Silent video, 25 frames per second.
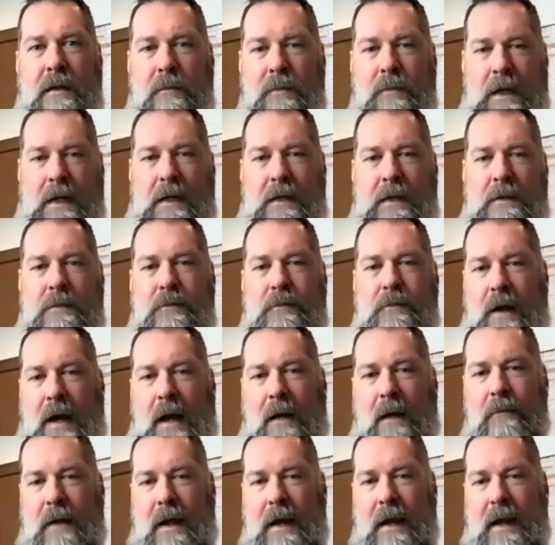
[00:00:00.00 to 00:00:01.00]
biggest
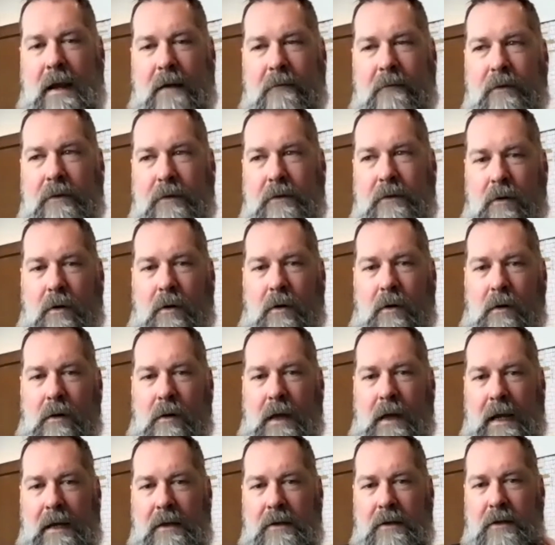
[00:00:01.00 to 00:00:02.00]
problem I have with the
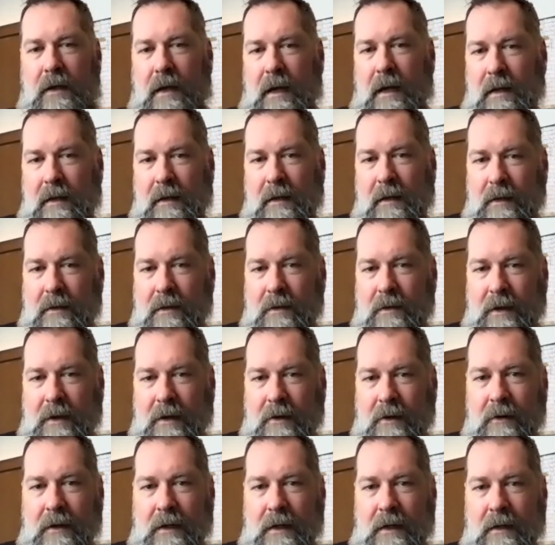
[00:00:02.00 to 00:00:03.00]
whole ancient alien
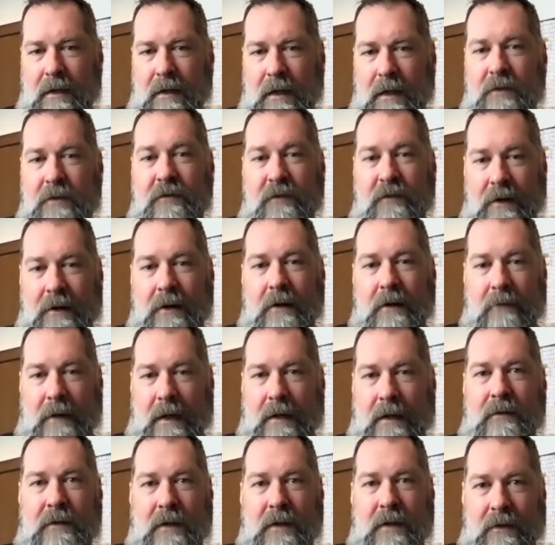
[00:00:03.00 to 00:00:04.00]
theory. It's very
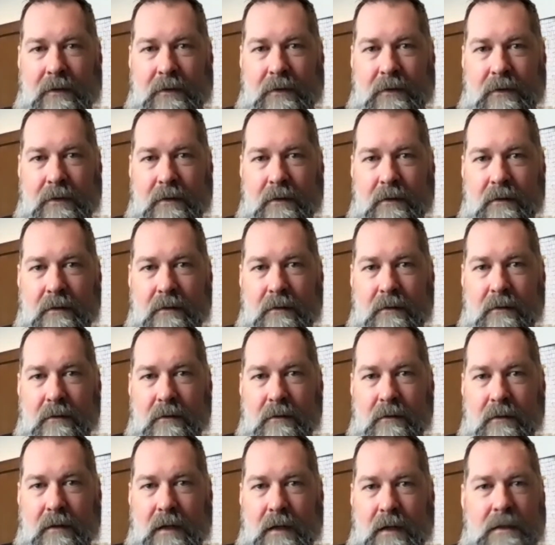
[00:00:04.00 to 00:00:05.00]
racist.
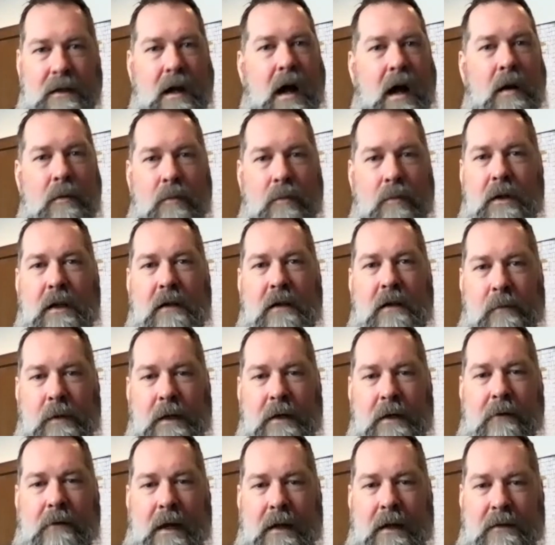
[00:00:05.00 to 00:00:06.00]
It's
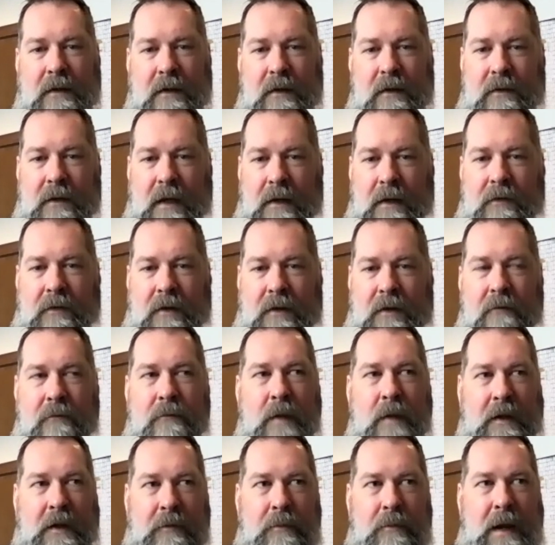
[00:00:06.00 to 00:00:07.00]
unbelievably racist.
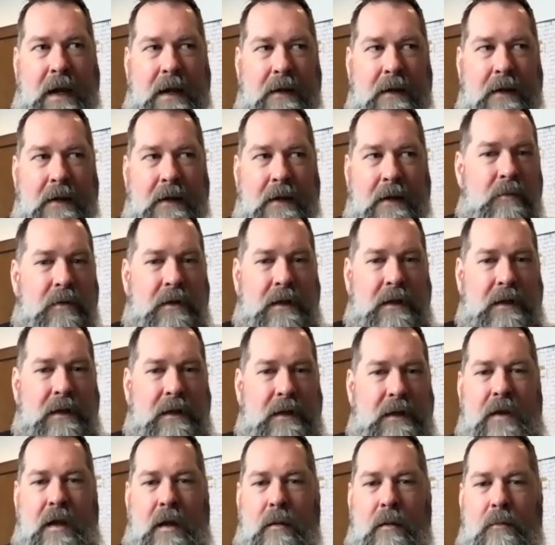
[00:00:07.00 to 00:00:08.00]
It's based in the
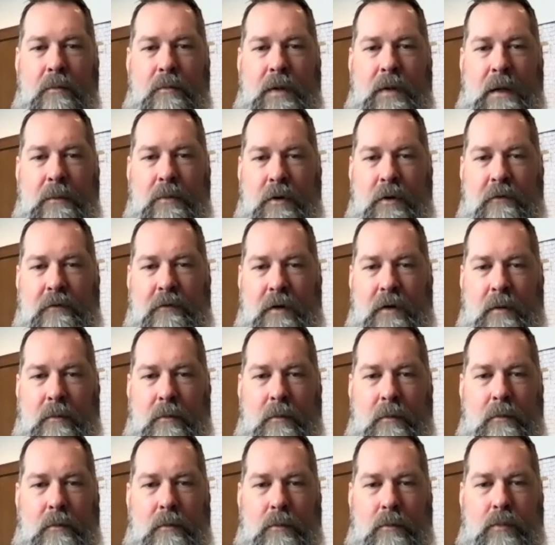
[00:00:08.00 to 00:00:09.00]
belief that people
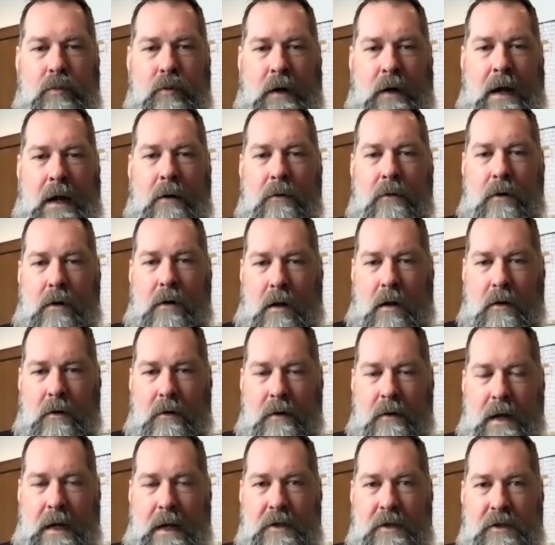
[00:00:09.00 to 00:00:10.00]
from brown
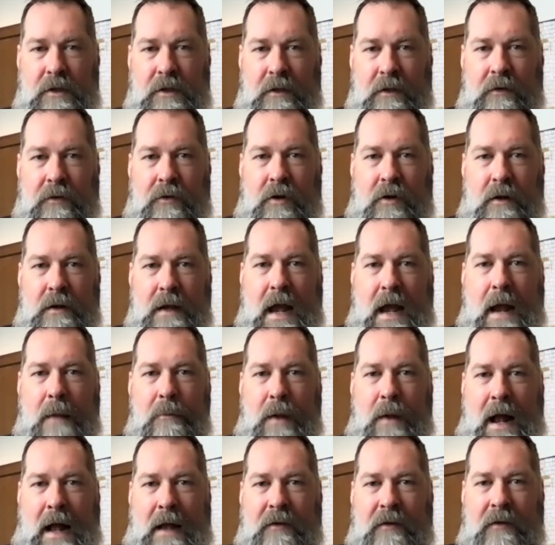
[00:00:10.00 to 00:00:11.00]
colored nations could
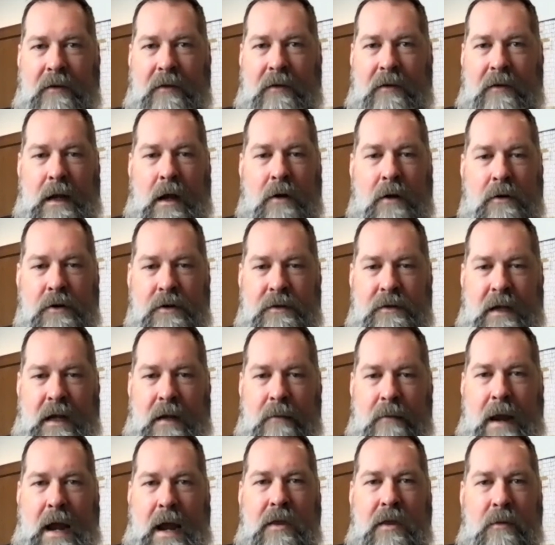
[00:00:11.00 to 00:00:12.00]
not possibly
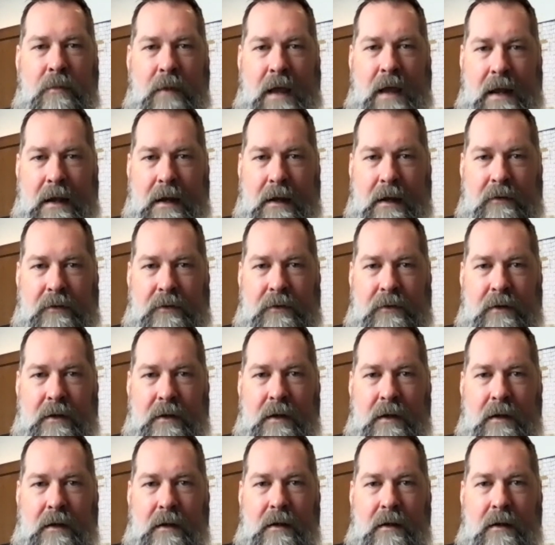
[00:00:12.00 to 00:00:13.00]
understand mathematics
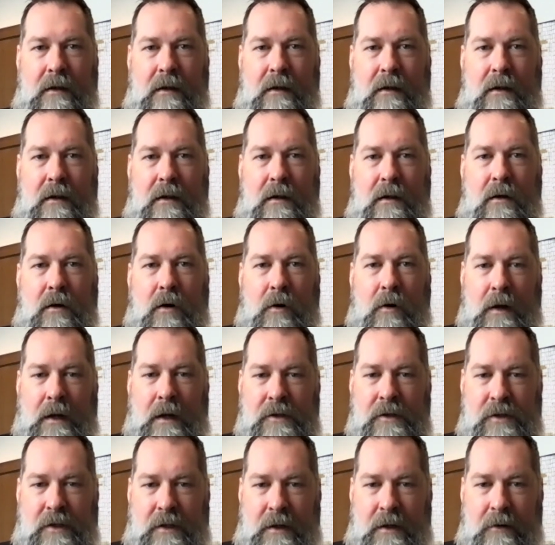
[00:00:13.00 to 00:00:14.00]
or
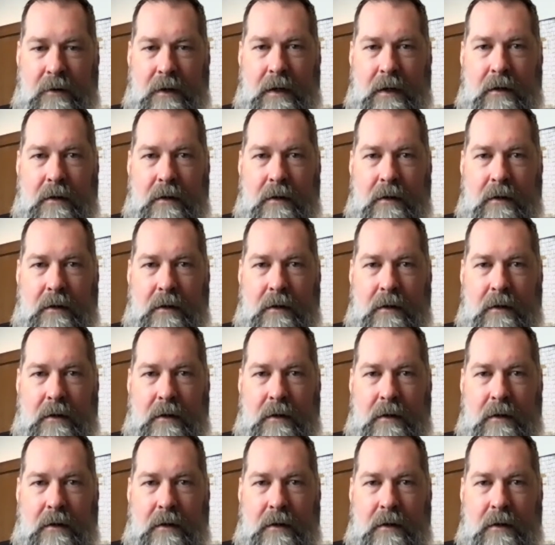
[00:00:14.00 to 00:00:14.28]
engineering.